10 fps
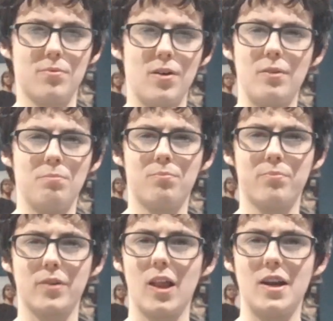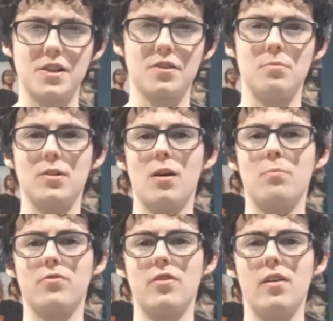and I'm glad it's going to be gone
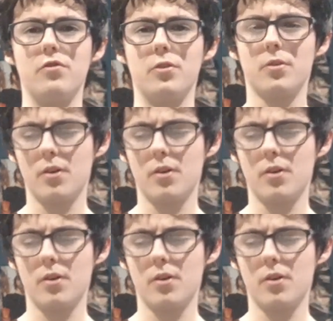forever.